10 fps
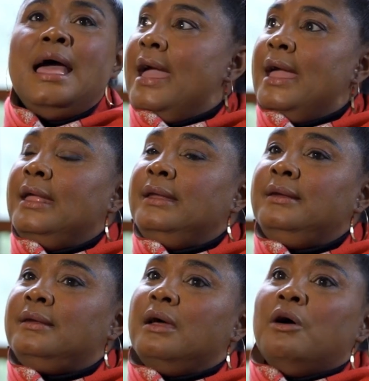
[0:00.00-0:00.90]

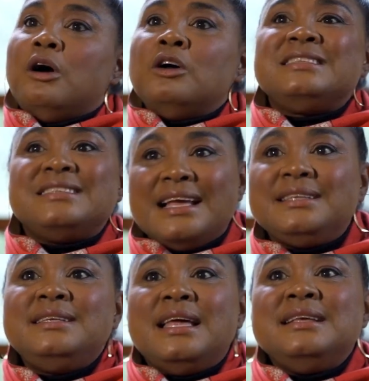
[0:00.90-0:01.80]
and on
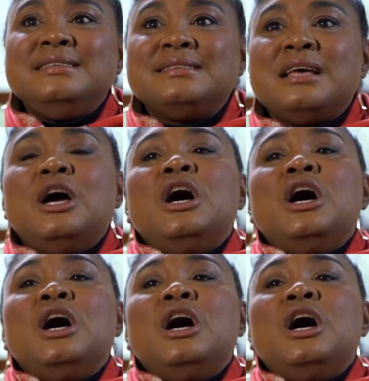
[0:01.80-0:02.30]
Saturdays,